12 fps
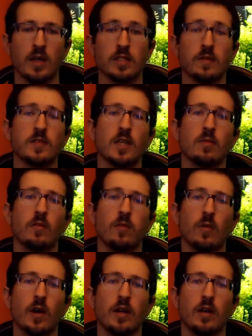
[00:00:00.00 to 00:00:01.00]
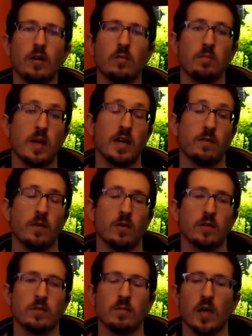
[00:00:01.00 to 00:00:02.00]
As I've said before, I know many
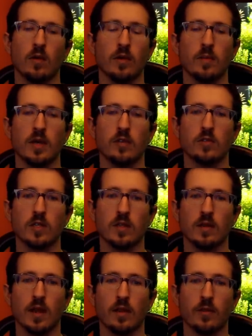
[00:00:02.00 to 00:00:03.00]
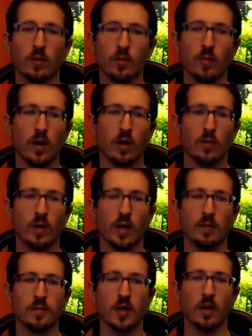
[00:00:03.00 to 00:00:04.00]
folks may only be interested in that third part when
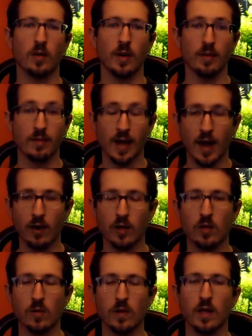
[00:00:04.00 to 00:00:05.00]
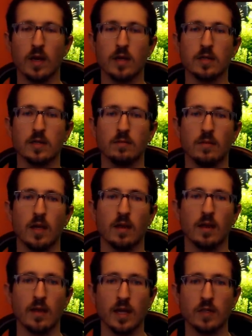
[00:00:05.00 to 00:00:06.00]
I talk about how to euthanize,
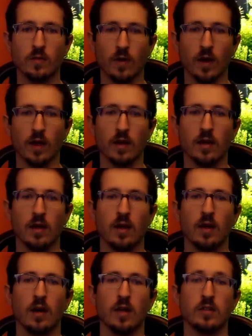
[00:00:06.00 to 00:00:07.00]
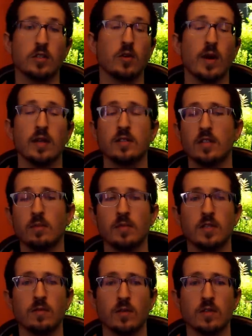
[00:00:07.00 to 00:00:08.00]
and that's fine. Just go ahead and skip
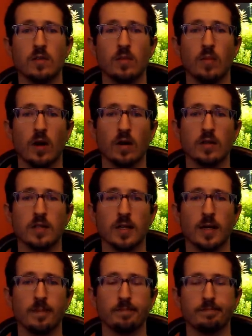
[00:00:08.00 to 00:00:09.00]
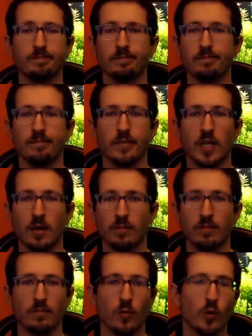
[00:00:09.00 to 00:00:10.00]
these first two parts.
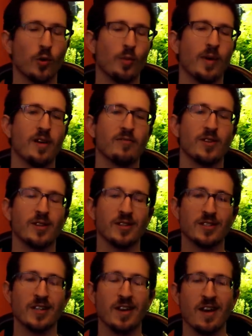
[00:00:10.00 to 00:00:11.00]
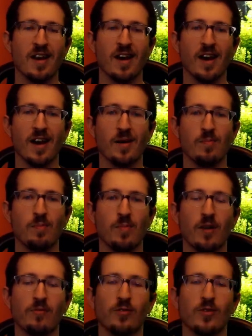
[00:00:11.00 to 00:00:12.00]
Won't hurt my feelings.
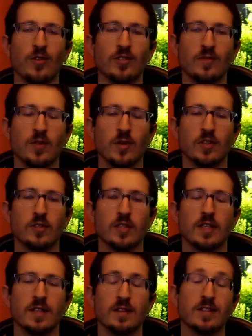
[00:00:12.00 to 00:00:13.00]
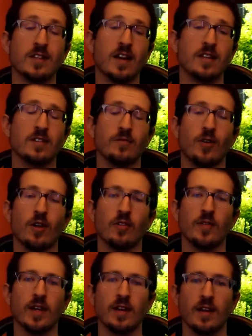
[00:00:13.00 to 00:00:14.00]
But for those of you interested in the science of all
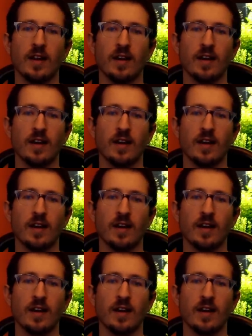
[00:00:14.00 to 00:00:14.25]
of it,